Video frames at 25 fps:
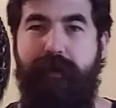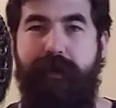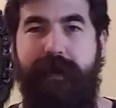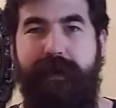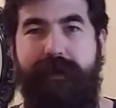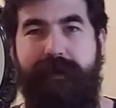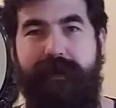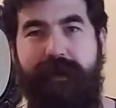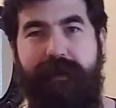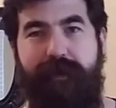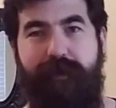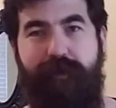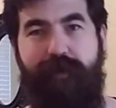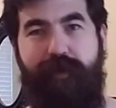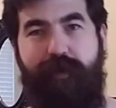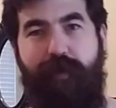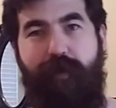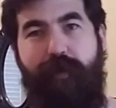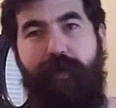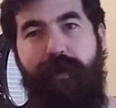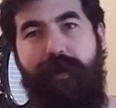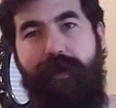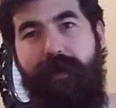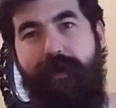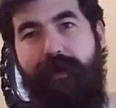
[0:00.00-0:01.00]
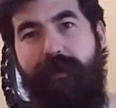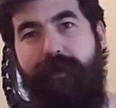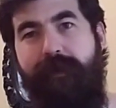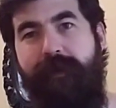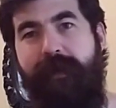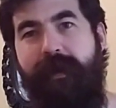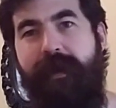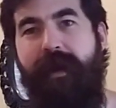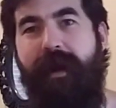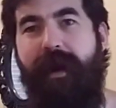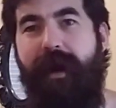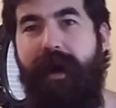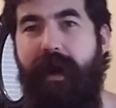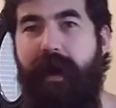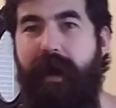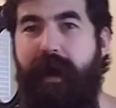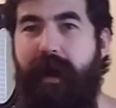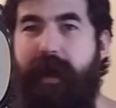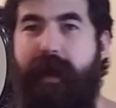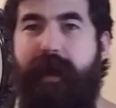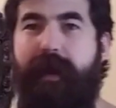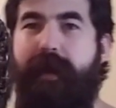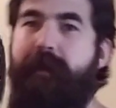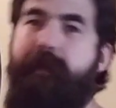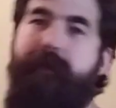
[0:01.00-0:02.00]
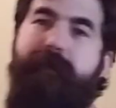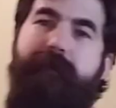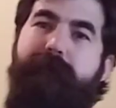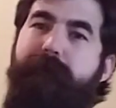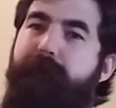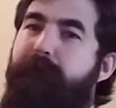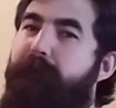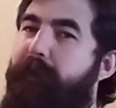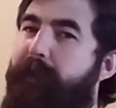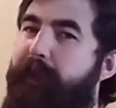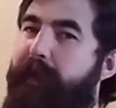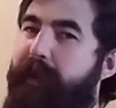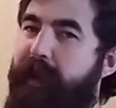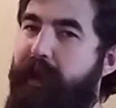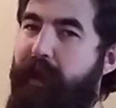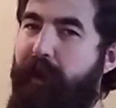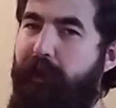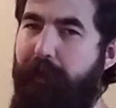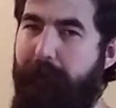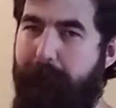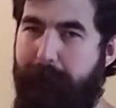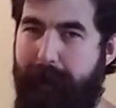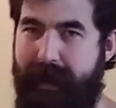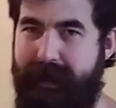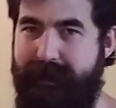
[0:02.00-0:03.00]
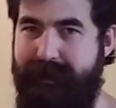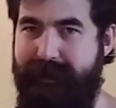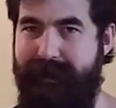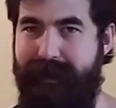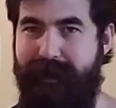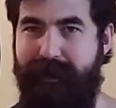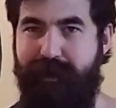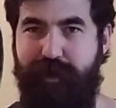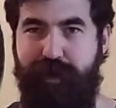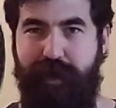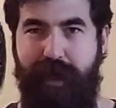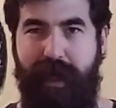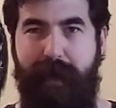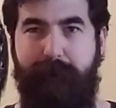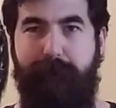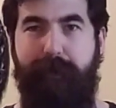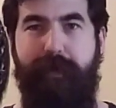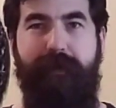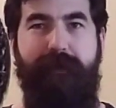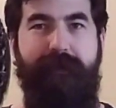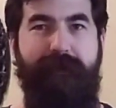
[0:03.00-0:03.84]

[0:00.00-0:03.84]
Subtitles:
It's a tutorial on, the basic shape.